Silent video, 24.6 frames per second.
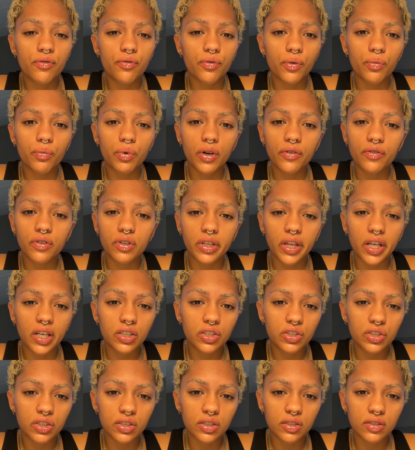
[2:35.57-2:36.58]

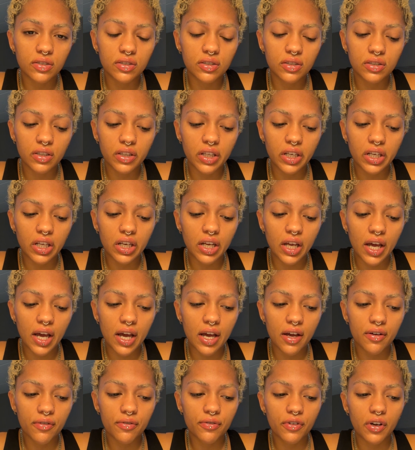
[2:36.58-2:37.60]
revelations. They can
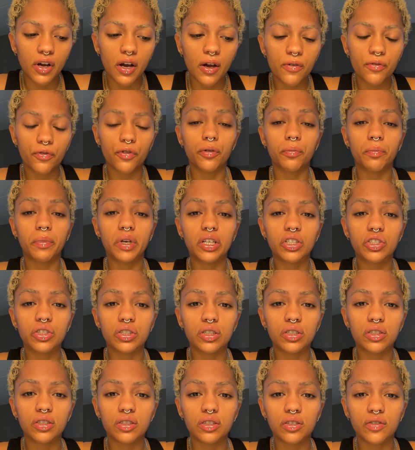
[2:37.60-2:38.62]
have
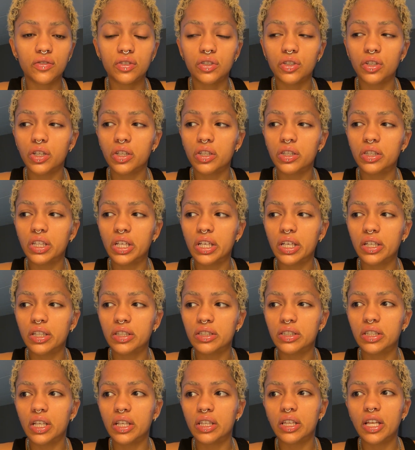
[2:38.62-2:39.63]
confirmations of certain
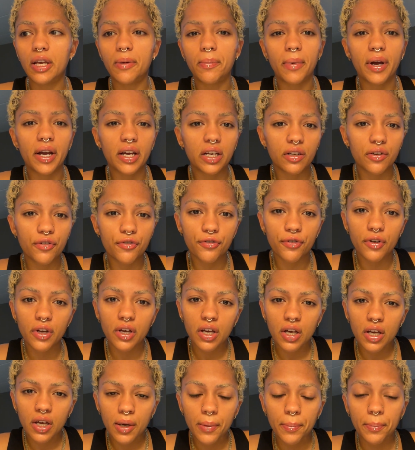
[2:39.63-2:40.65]
things that they might have
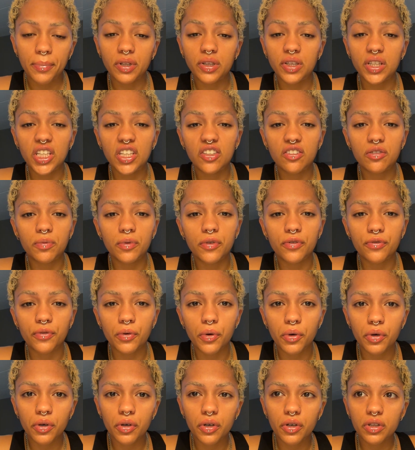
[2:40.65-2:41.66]
believed
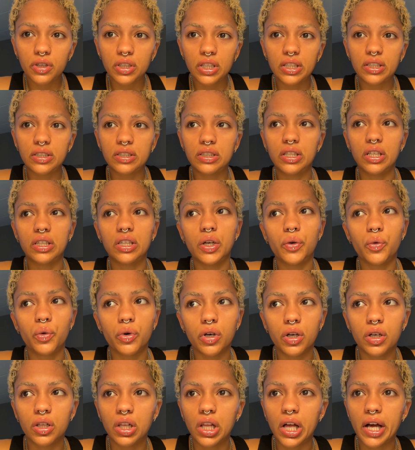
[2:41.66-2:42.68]
before, things that they
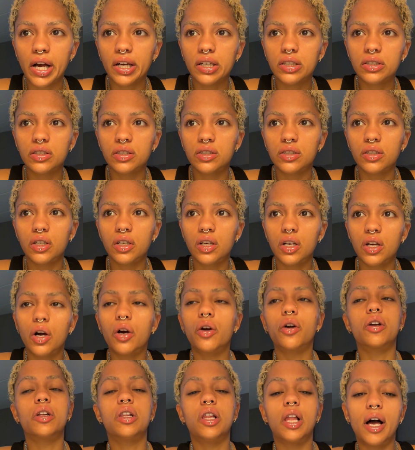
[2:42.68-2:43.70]
were locked
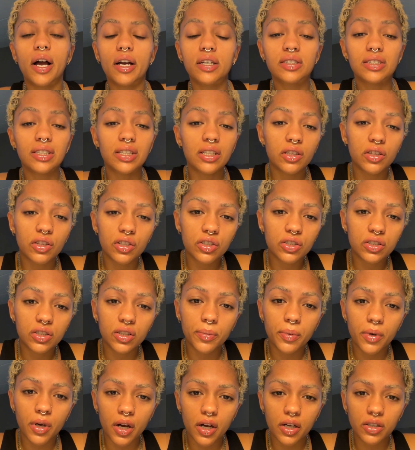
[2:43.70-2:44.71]
in their
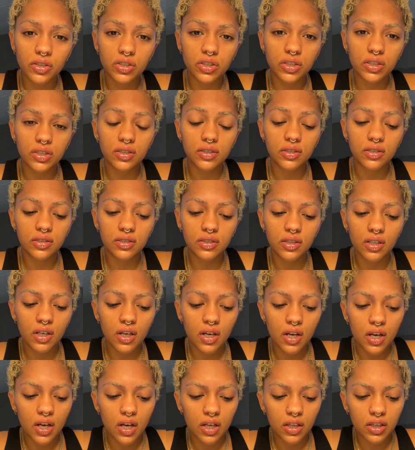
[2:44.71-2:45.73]
subconscious,
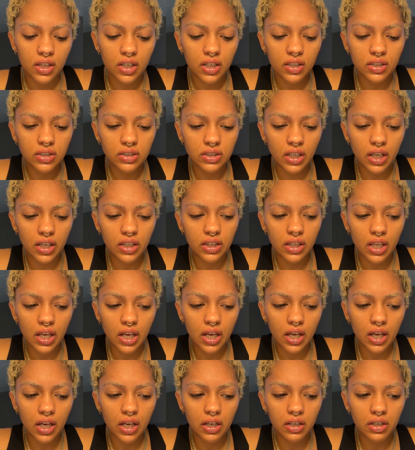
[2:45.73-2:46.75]
things that
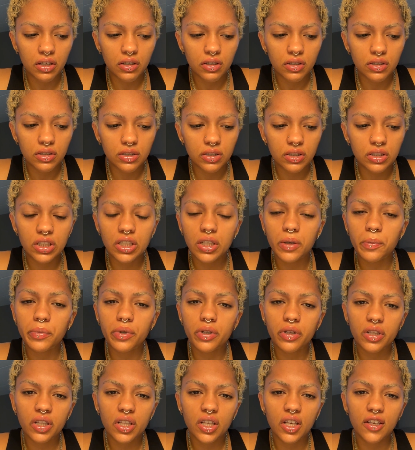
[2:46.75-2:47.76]
they didn't
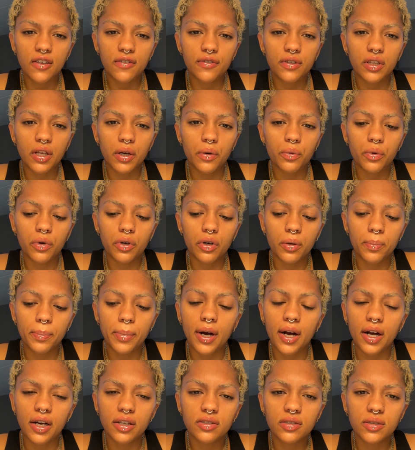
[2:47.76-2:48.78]
believe that were
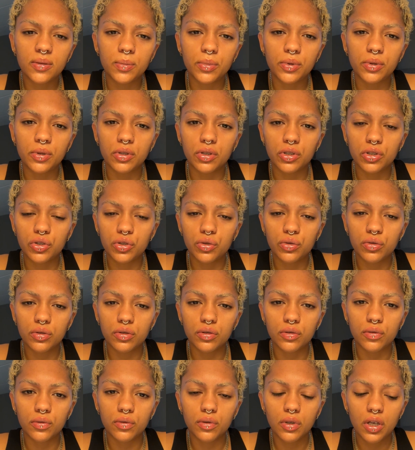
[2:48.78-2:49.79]
possible or
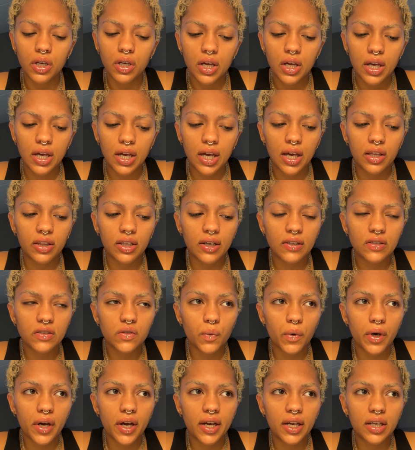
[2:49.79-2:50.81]
true. And that's
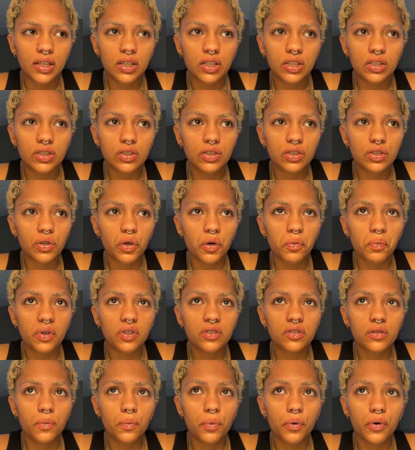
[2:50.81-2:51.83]
why there's so
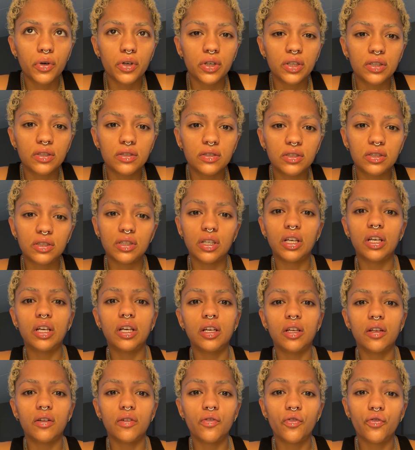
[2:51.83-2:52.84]
much importance
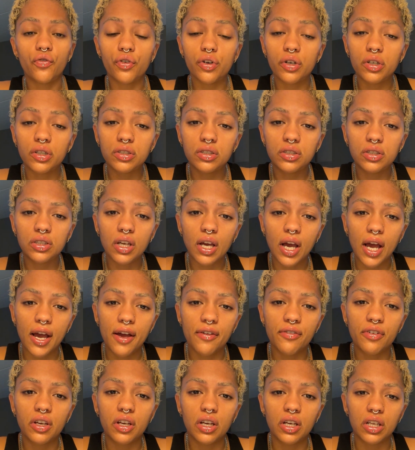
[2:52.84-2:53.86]
in first
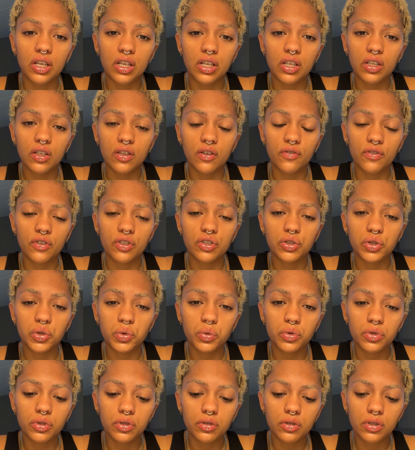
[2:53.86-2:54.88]
having an
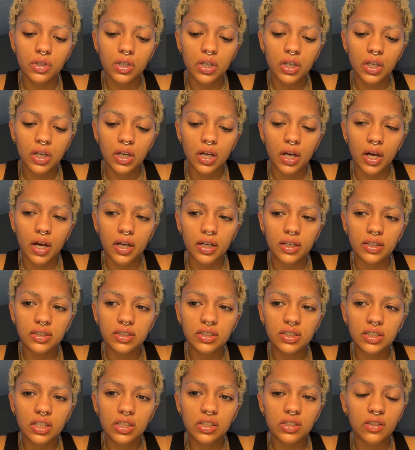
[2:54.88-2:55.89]
individual
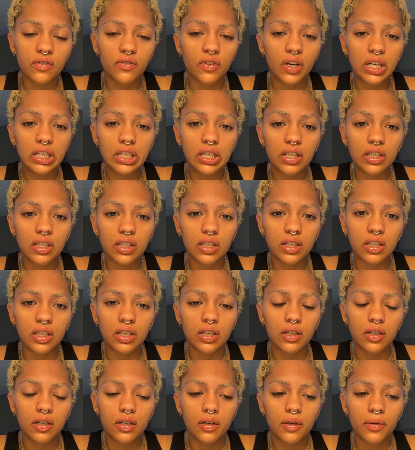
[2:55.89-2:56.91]
sense of
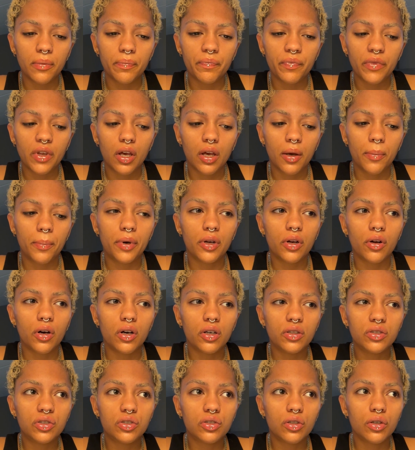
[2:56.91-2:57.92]
identity, but
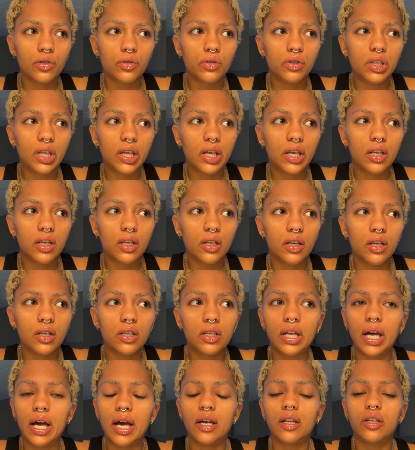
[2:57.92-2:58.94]
also then
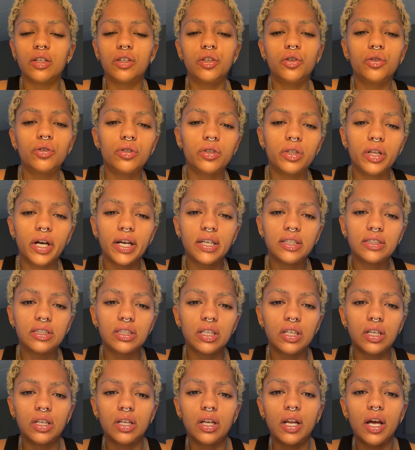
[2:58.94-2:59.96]
not
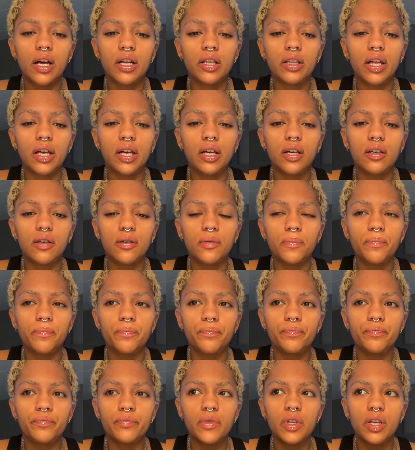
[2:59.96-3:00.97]
like
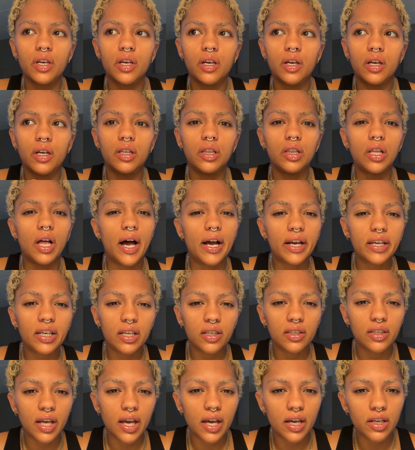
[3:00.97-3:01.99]

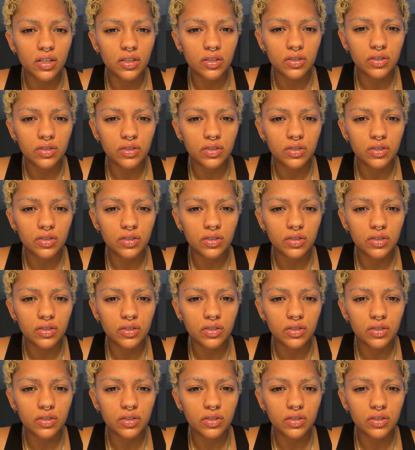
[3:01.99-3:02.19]
locking that